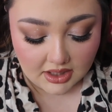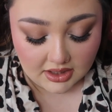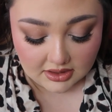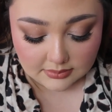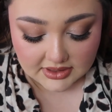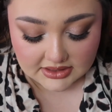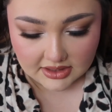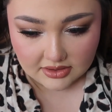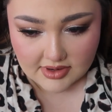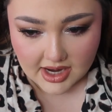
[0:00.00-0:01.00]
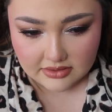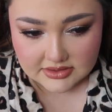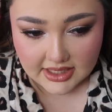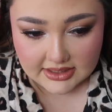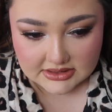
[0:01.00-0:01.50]
and they're
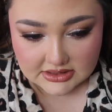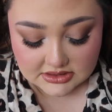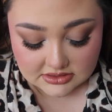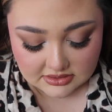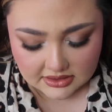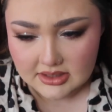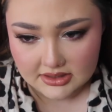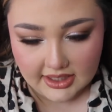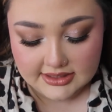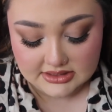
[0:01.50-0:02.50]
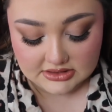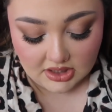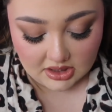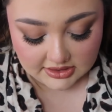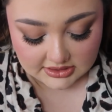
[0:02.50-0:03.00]
around $18. I think they're
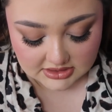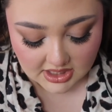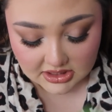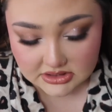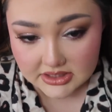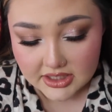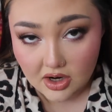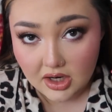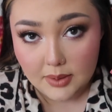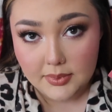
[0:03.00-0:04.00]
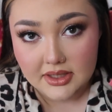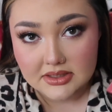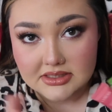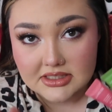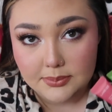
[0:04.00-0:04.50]
$18, so they are a
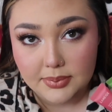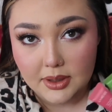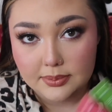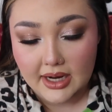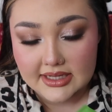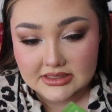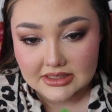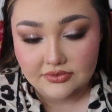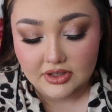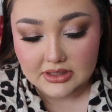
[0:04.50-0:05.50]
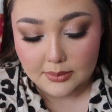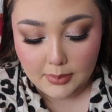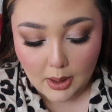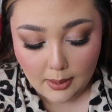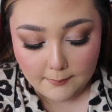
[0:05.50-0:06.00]
bit steeper, pricey for lip
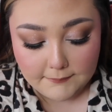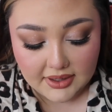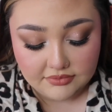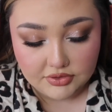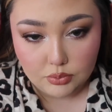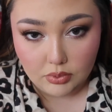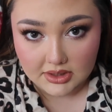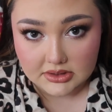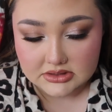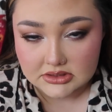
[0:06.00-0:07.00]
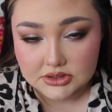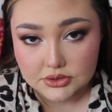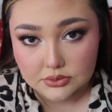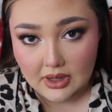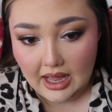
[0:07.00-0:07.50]
balm. But if you want
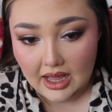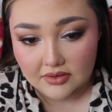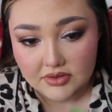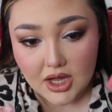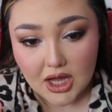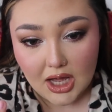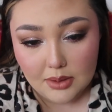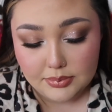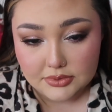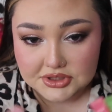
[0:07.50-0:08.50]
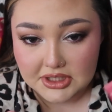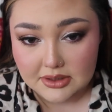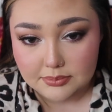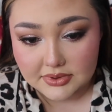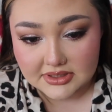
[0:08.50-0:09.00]
to have a
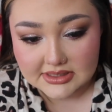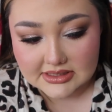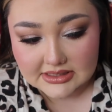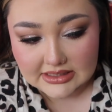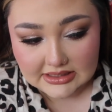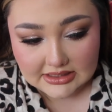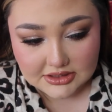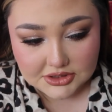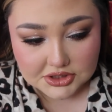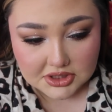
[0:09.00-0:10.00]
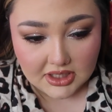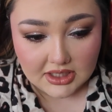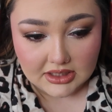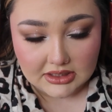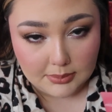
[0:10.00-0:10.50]
bougie prestige
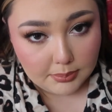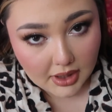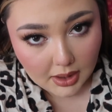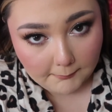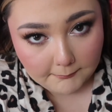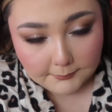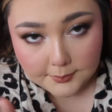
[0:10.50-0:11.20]
lip balm,